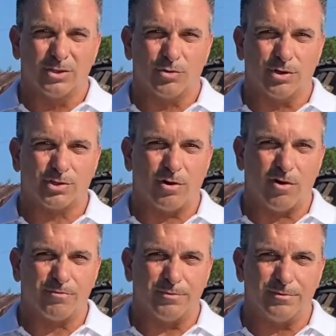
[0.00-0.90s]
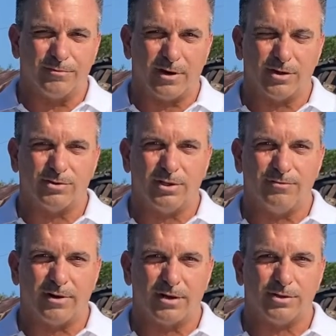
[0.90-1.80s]
Chris Kaufmann, Fire Chief,
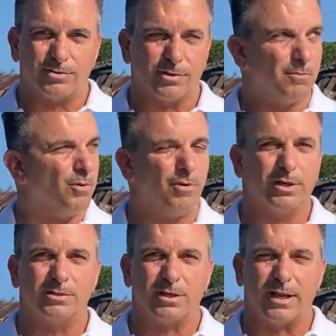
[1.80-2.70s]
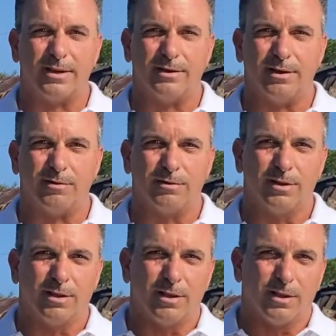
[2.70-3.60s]
Fire District number 1 in Slidell.
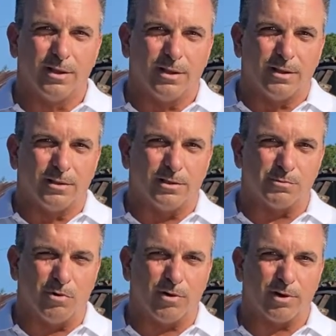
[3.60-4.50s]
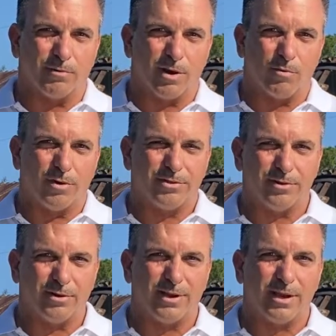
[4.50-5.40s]
This morning around
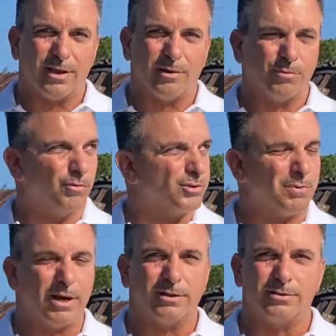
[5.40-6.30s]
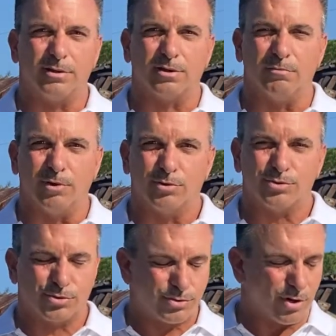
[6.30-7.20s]
1:30 a.m. we responded to a
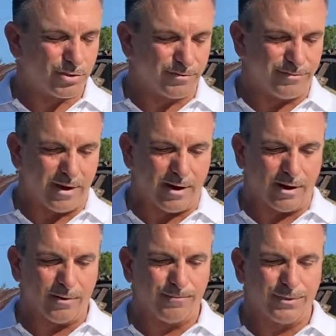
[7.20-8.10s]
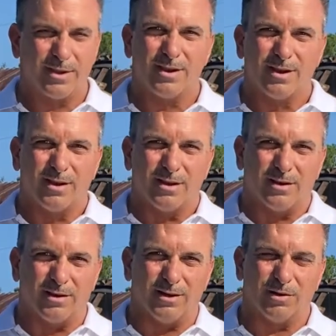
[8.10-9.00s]
commercial structure fire
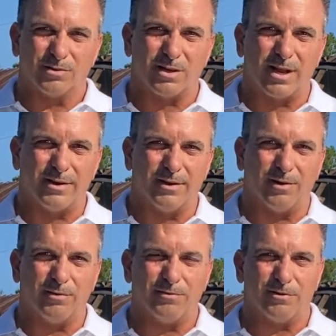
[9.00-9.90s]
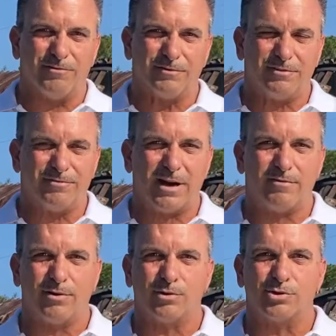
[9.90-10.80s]
here in Slidell, a
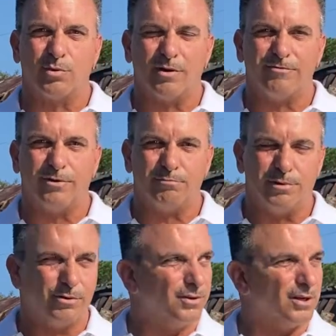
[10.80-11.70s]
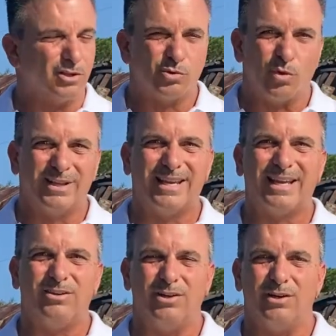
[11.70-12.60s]
5,500 square foot building, a
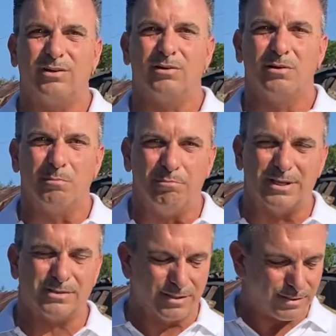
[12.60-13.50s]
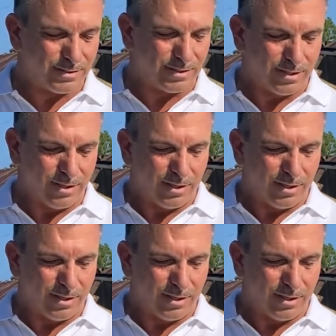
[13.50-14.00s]
28-year business.